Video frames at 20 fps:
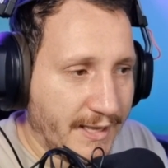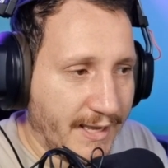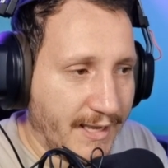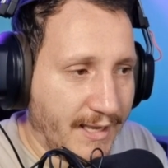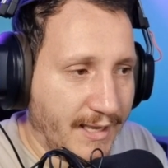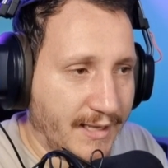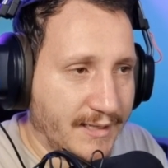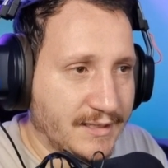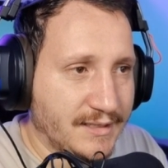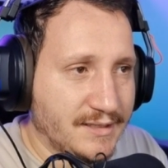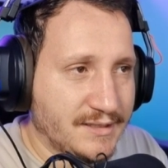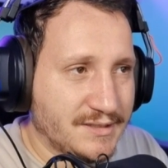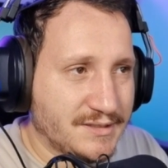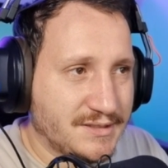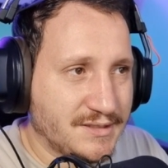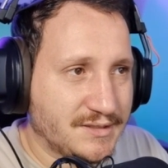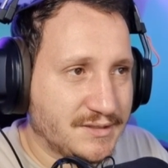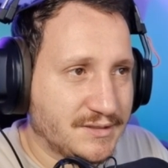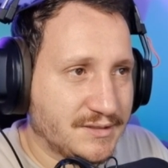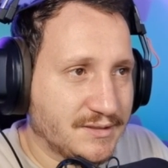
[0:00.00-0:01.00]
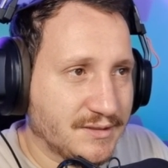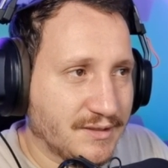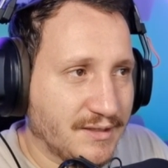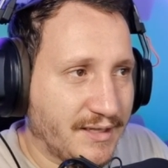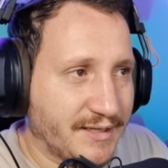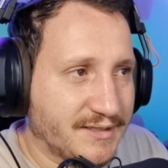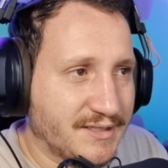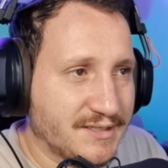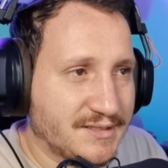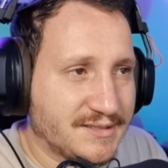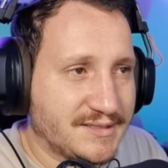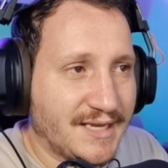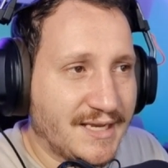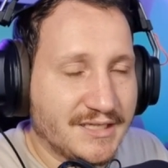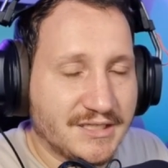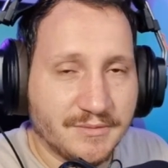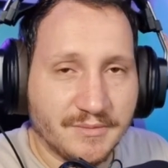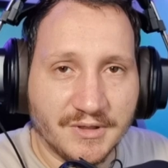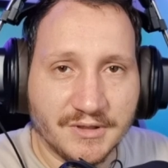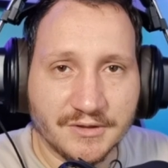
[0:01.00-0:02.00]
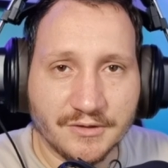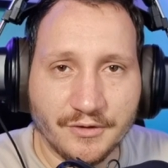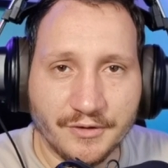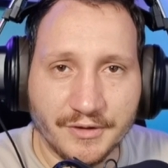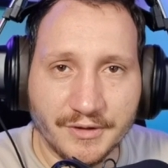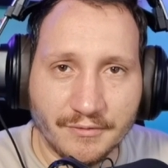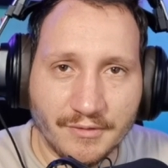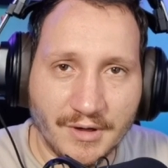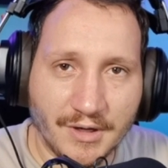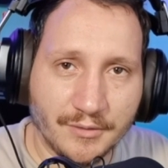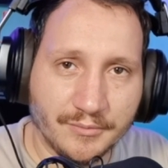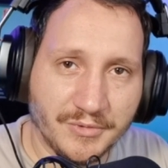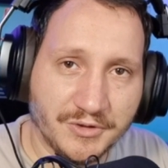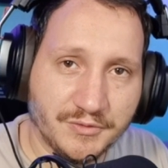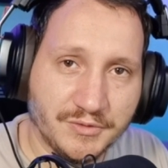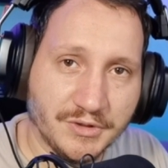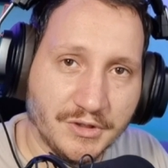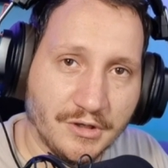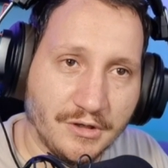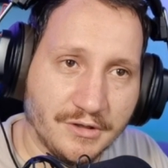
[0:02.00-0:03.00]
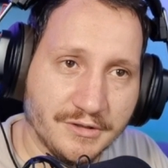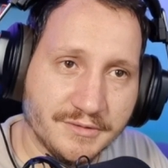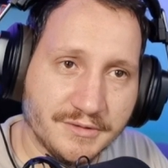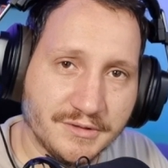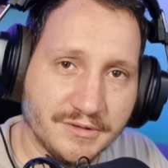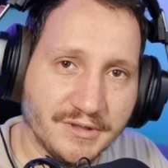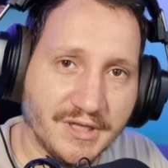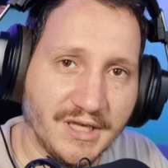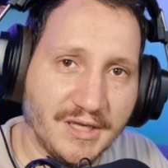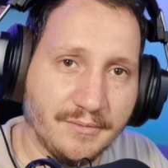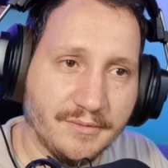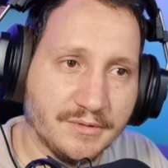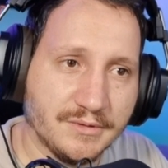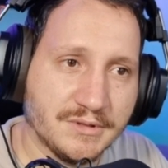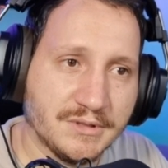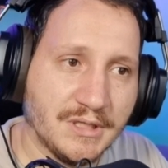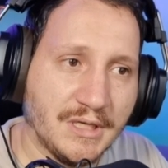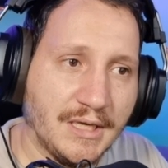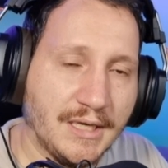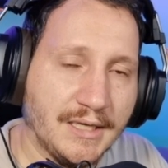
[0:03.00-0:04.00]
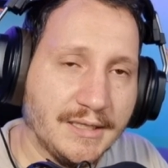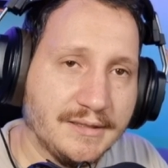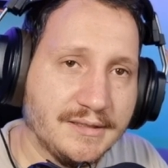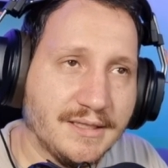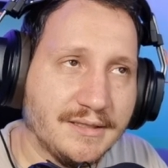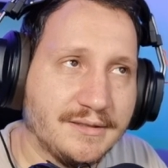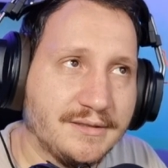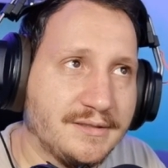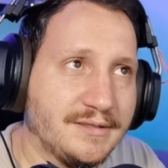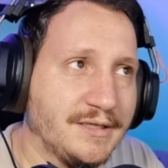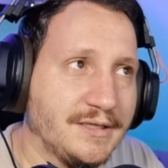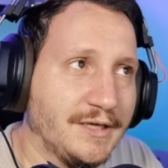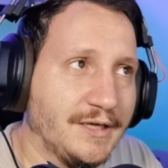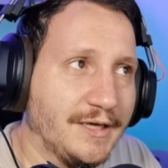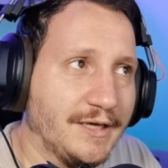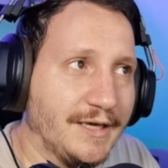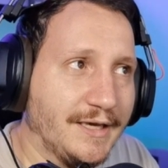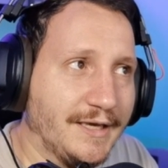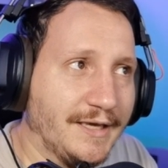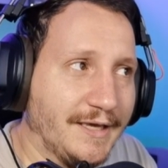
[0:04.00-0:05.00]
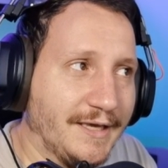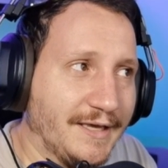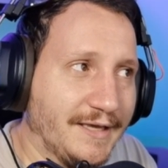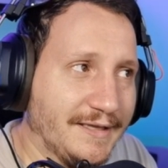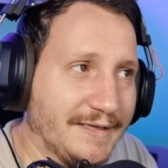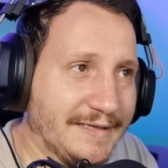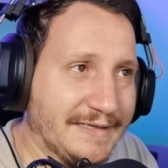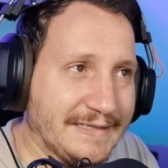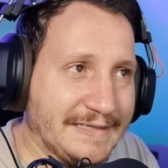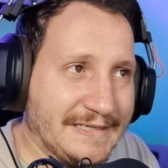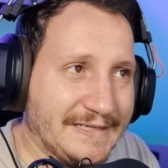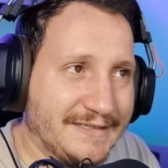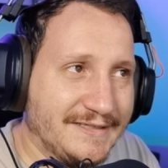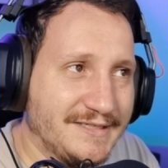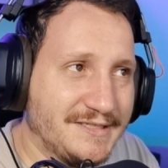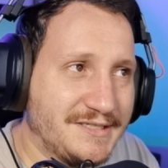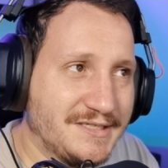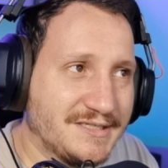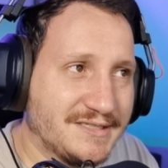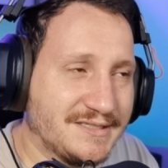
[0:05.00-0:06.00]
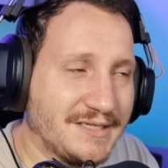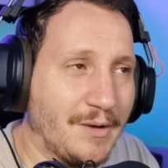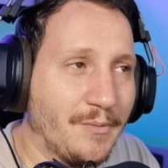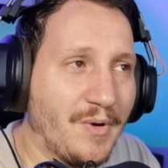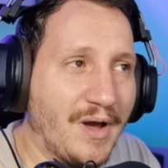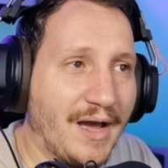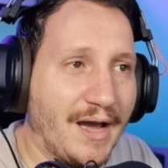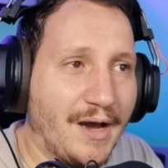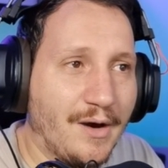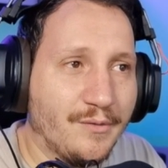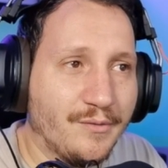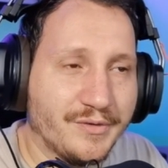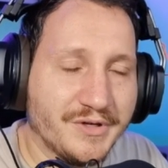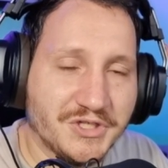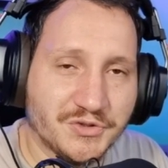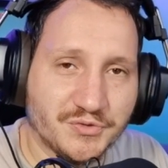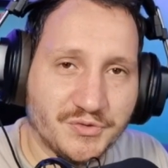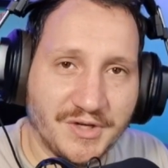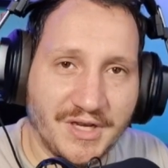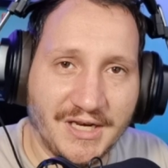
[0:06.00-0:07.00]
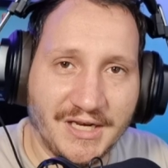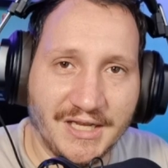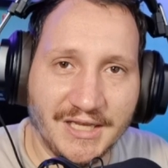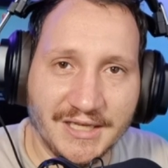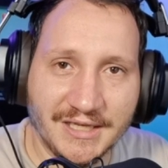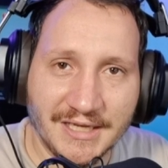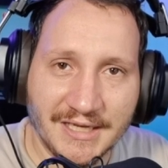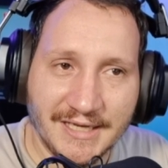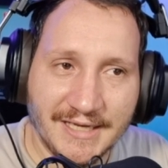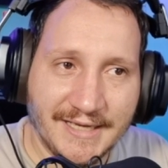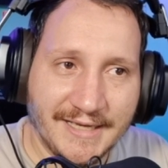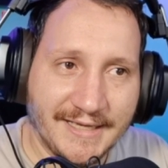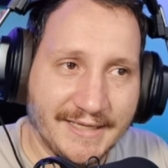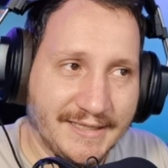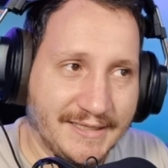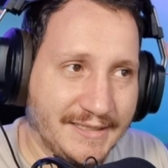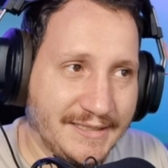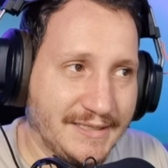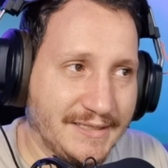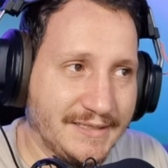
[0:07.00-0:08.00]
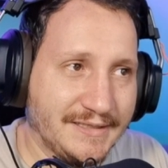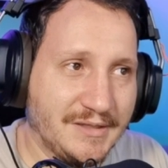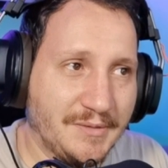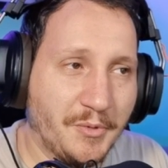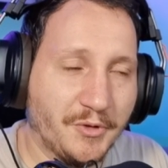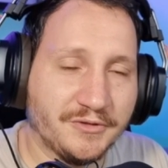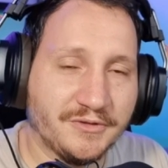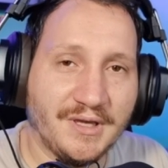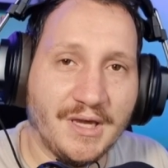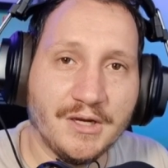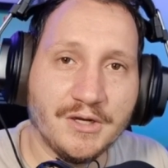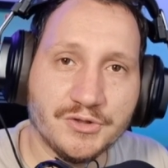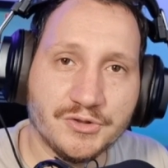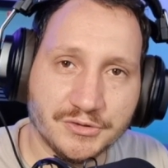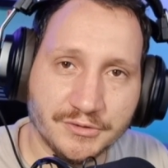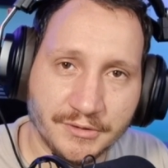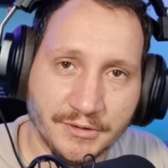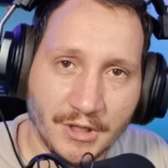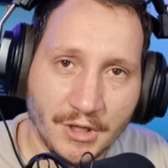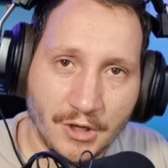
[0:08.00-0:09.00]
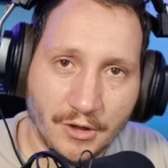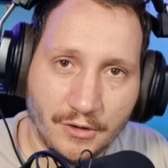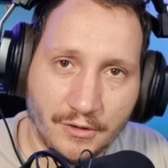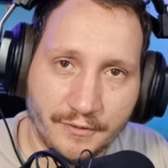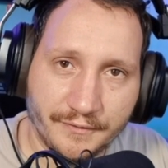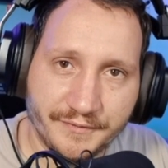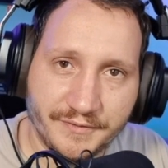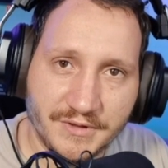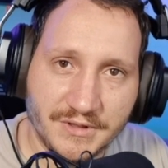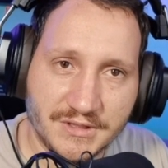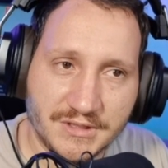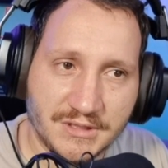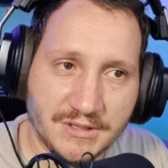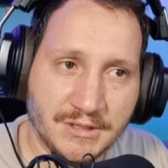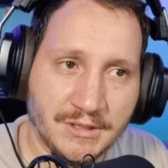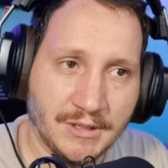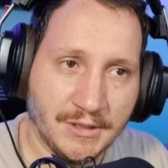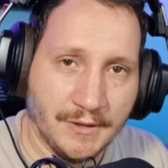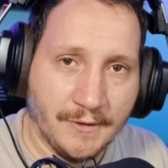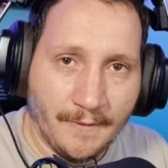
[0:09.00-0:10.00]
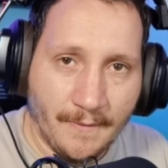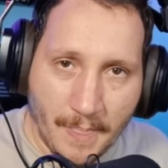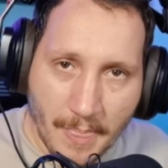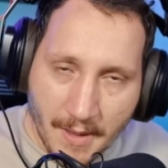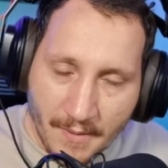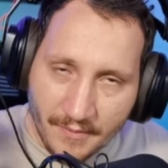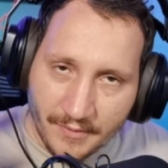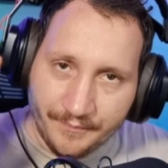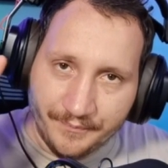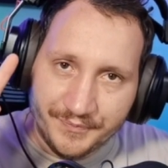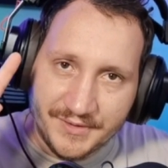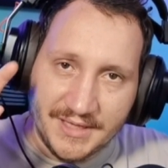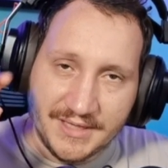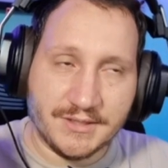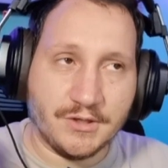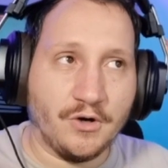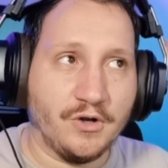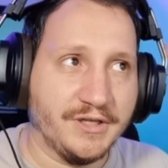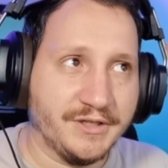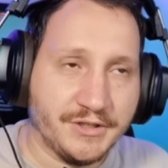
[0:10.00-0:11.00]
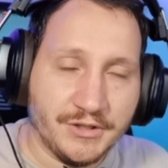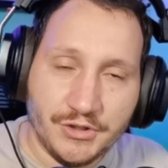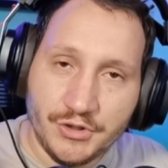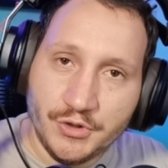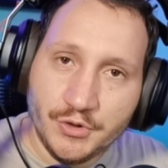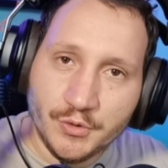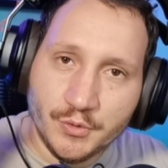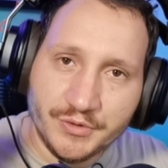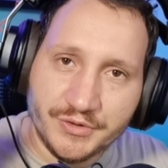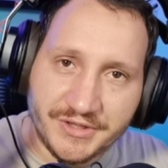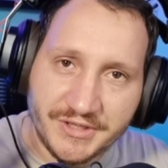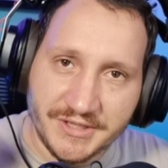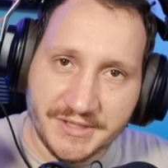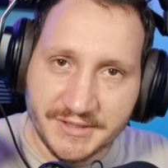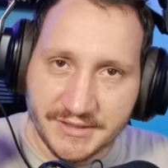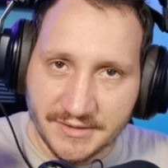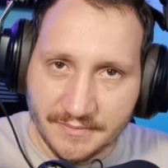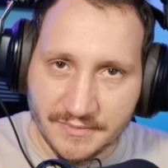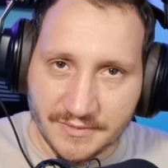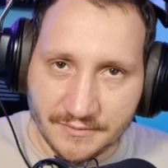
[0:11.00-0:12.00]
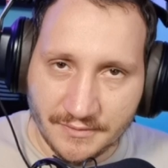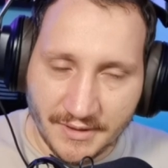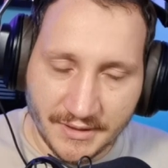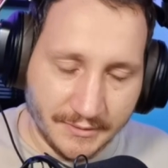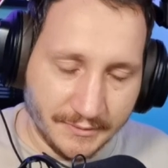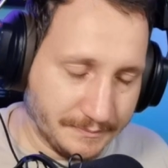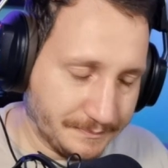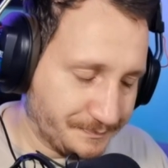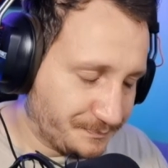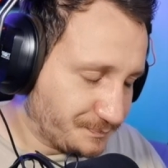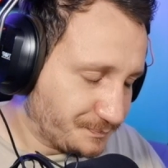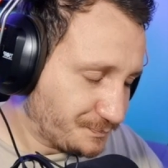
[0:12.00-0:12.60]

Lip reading: And there's this sentiment going around between console gamers that this is somehow restraining the potential of these, let's call it, new systems, right?